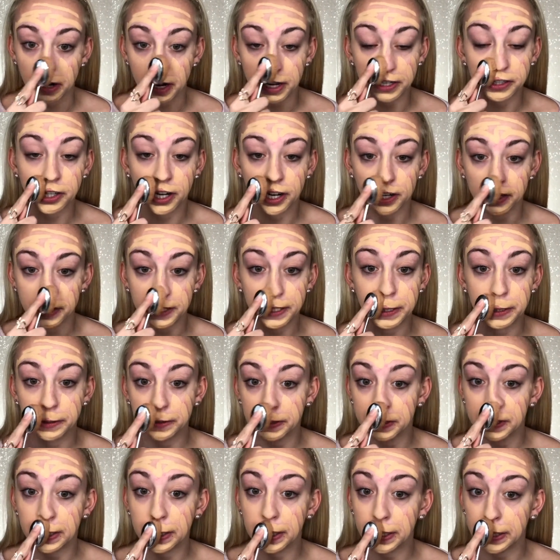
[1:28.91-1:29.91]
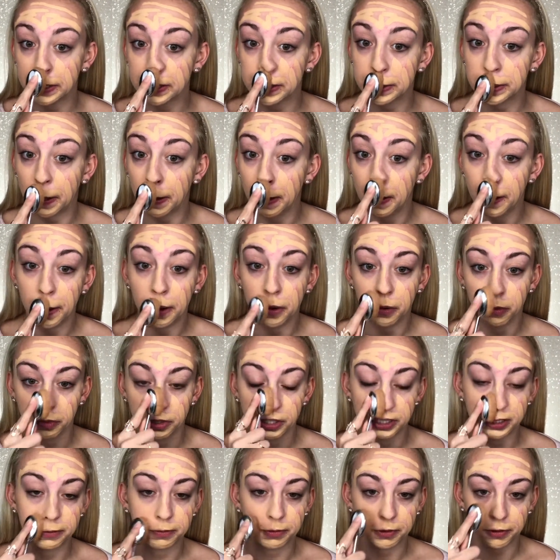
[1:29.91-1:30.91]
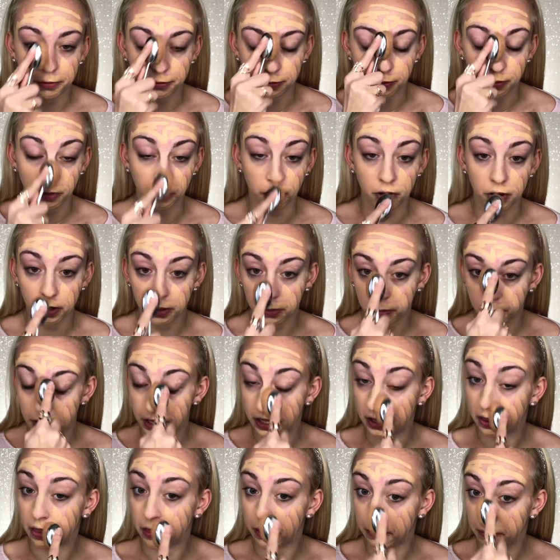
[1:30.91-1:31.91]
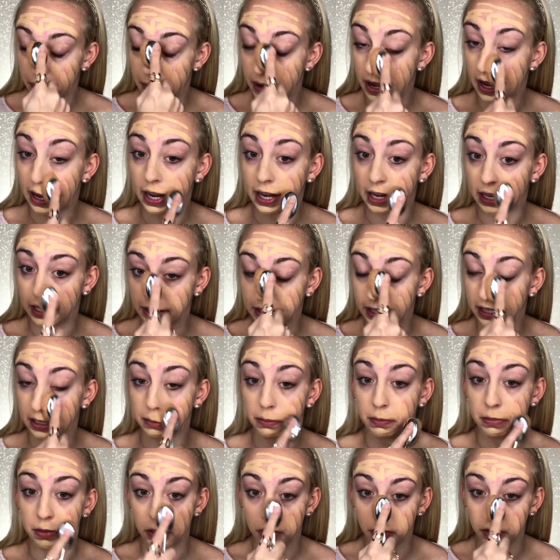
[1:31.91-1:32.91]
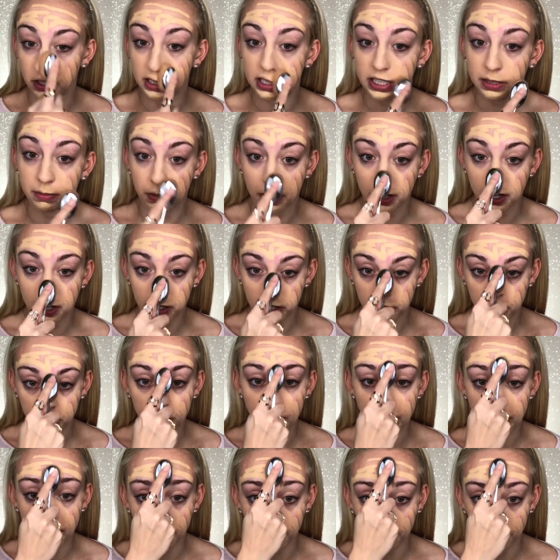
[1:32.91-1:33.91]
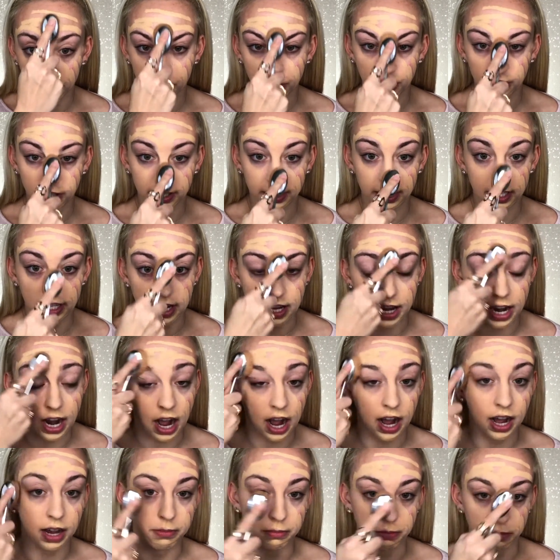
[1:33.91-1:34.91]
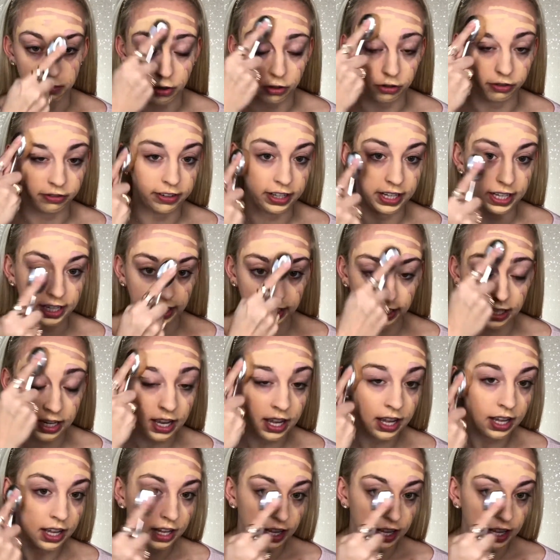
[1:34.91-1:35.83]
I tried to use this once before with my like beauty sponge and it was just not moving,